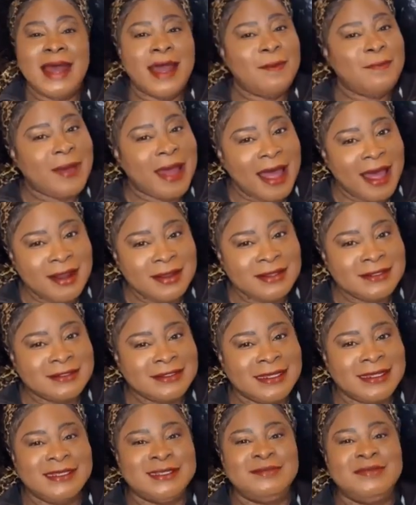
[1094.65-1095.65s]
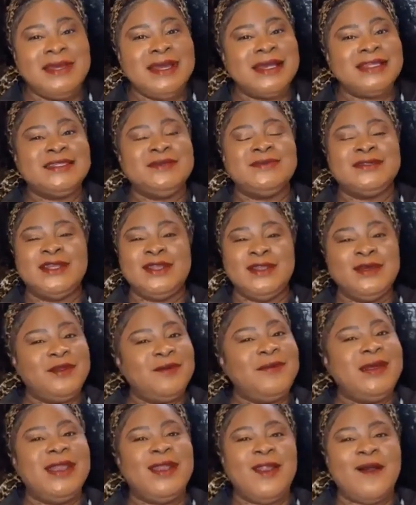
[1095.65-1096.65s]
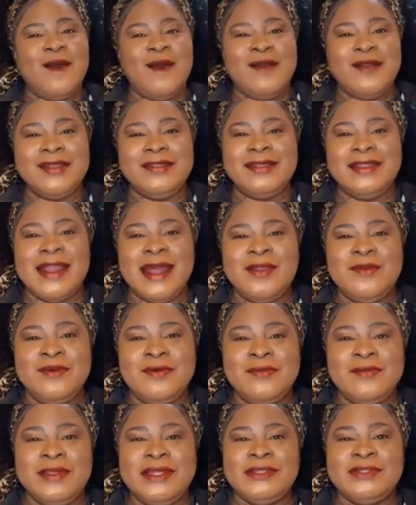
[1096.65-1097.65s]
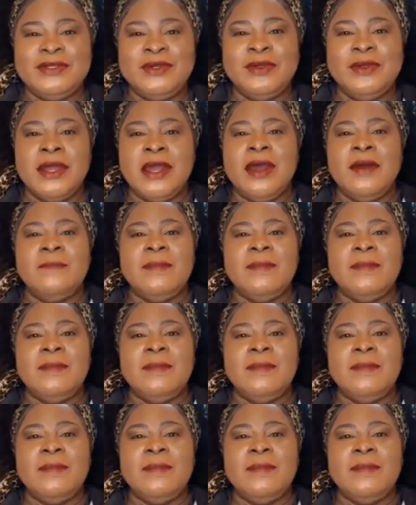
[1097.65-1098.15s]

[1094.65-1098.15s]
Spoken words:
My apologies because it was a little bit longer than I normally do,